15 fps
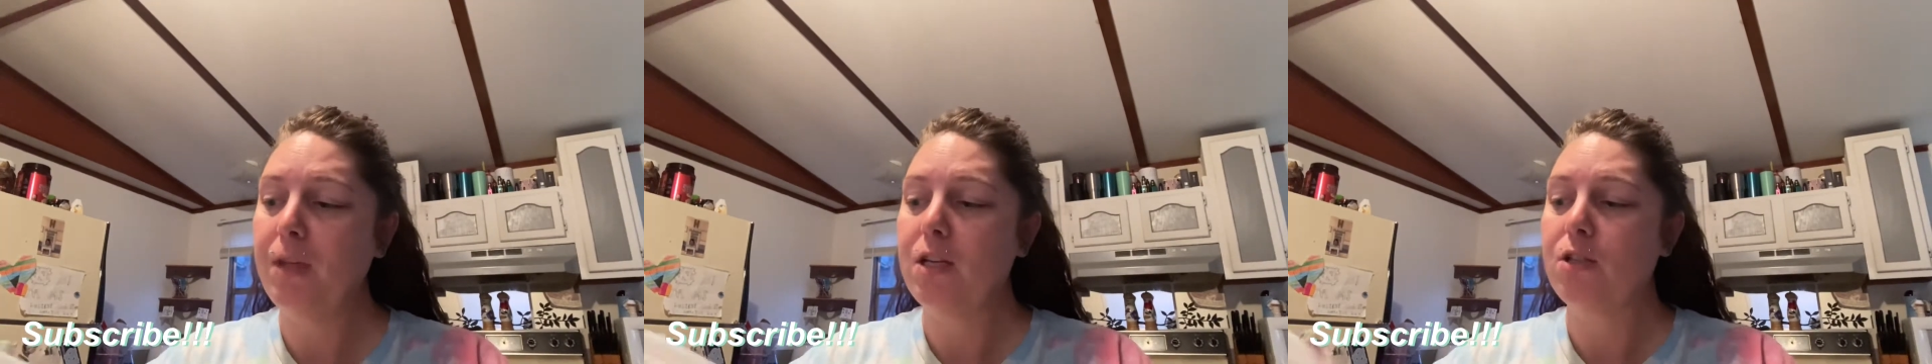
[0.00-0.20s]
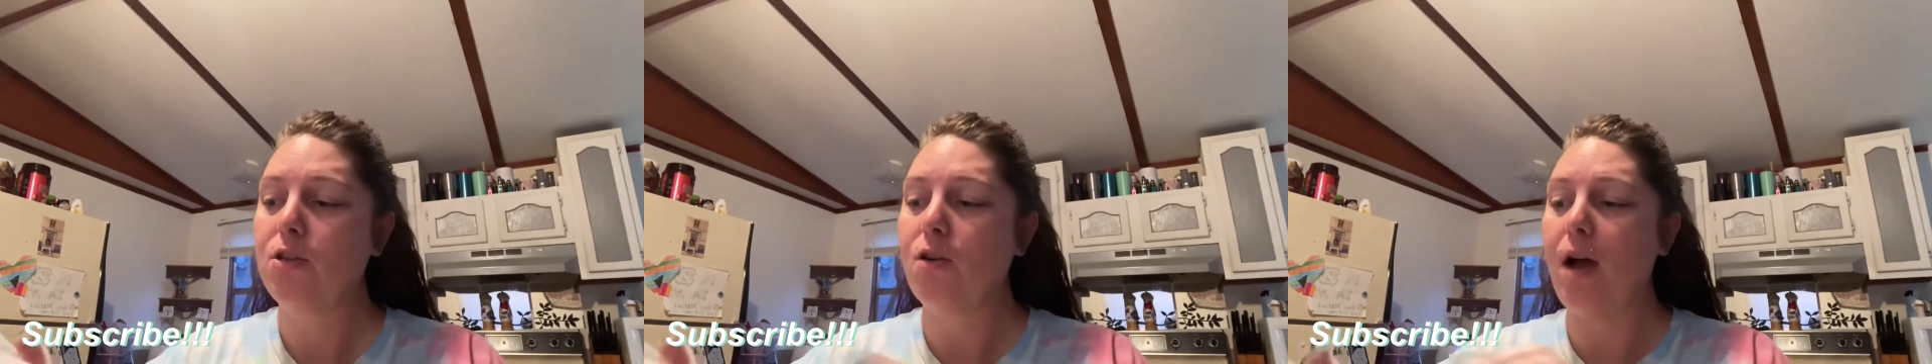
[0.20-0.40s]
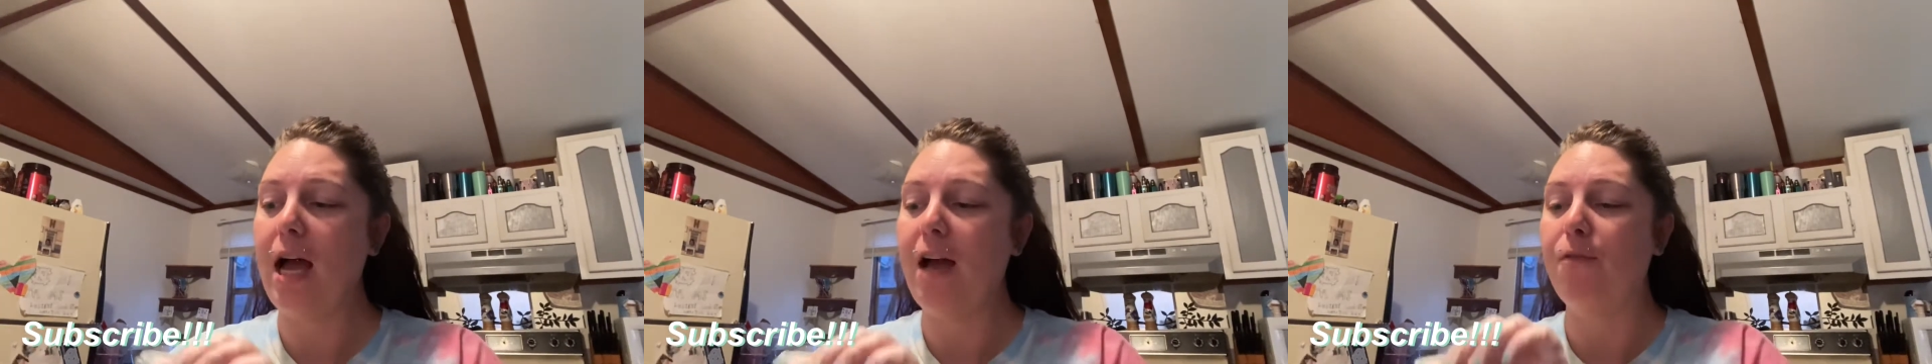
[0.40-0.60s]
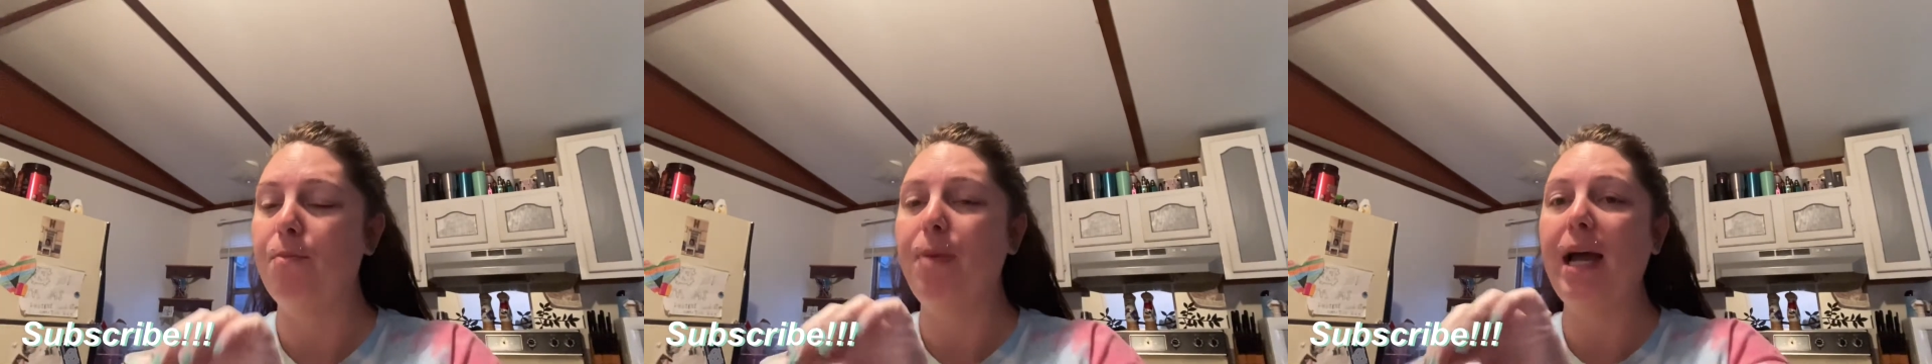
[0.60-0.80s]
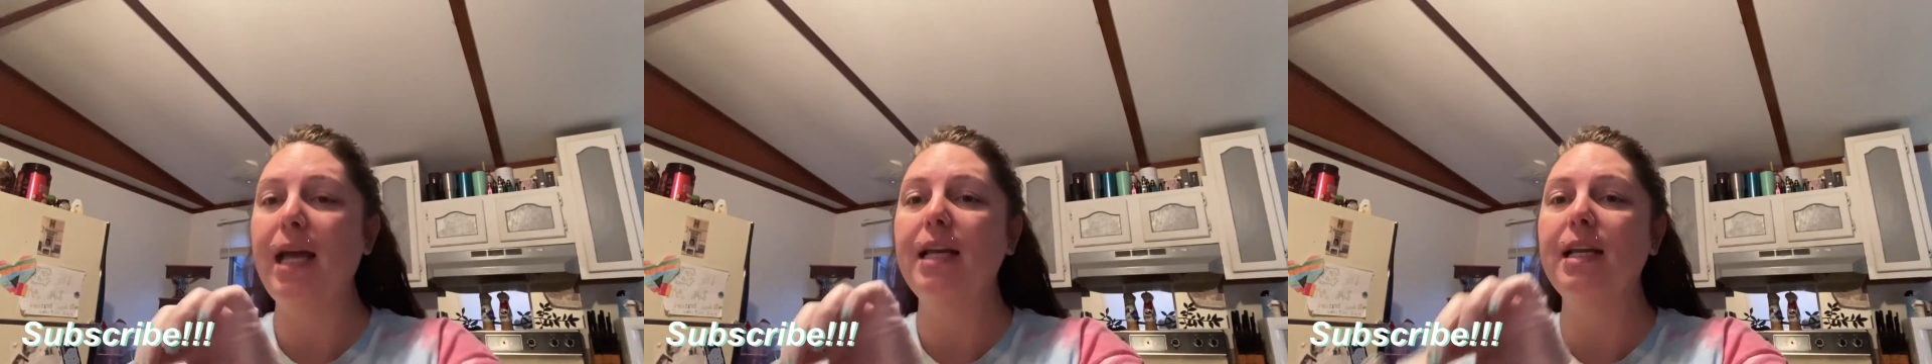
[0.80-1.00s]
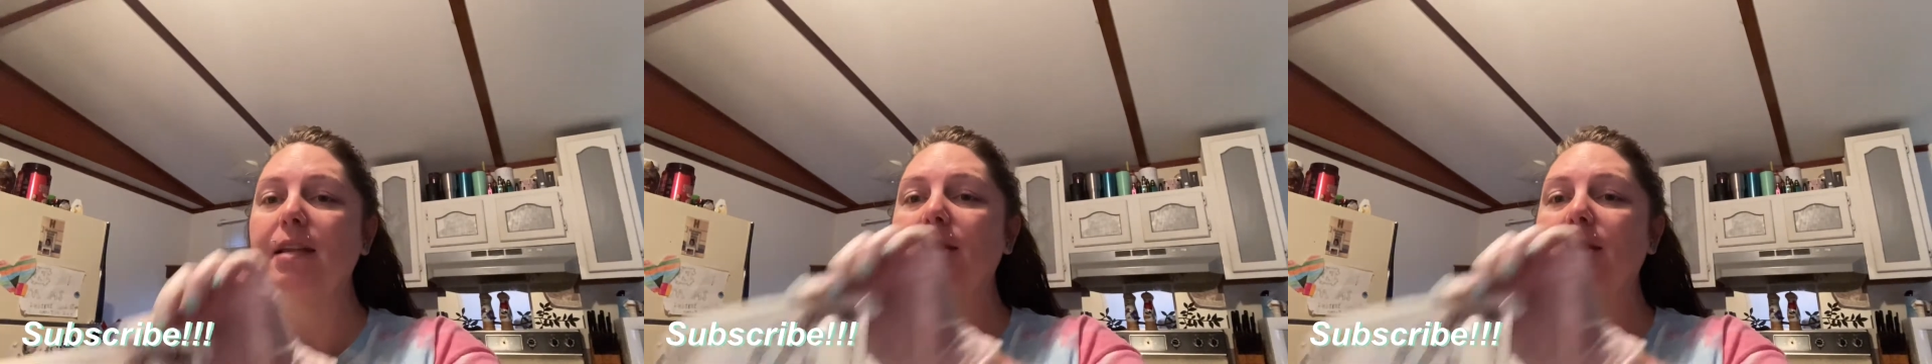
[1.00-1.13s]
So I have painted the